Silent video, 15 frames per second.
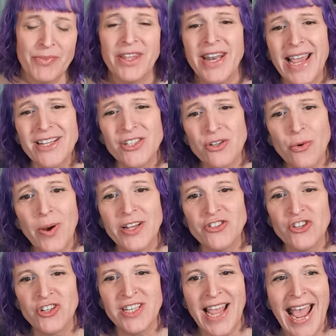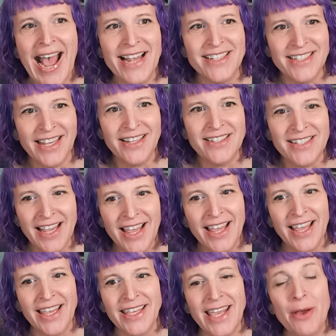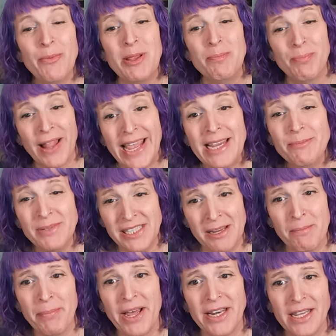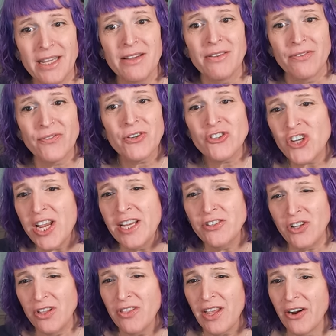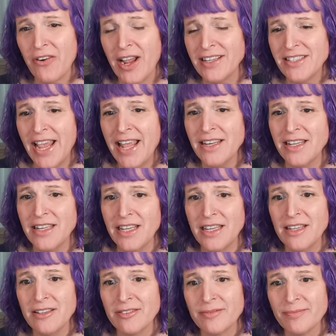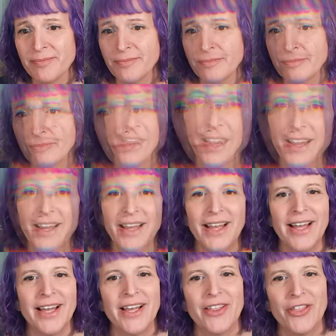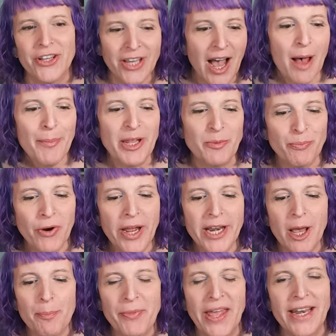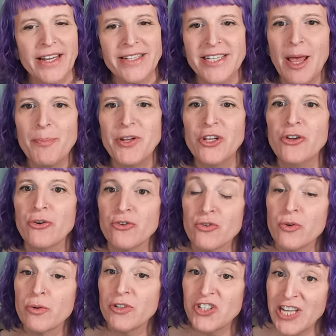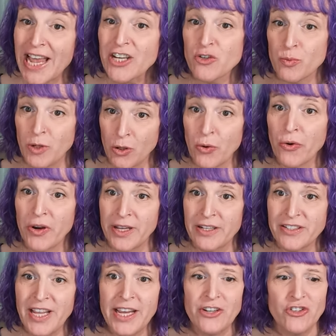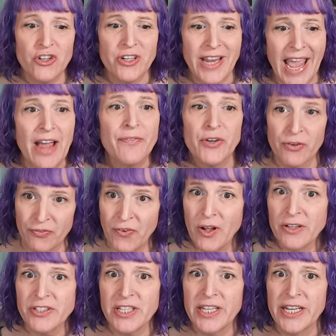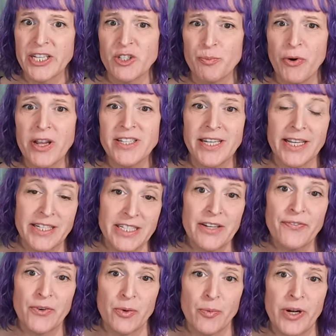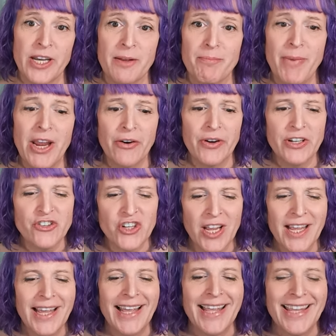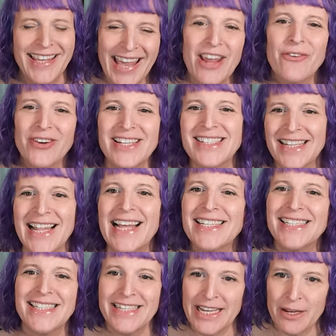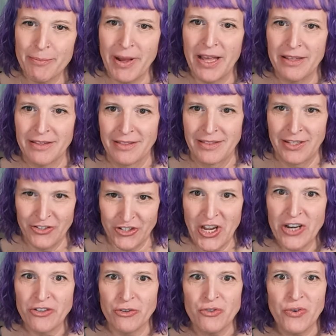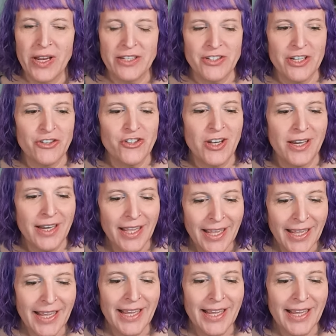The next question to ask is, can we blame somebody for changing their identity? The comment brought up that accepting your true sexual orientation after falsely expressing a different one in marriage carries less stigma than gender transition.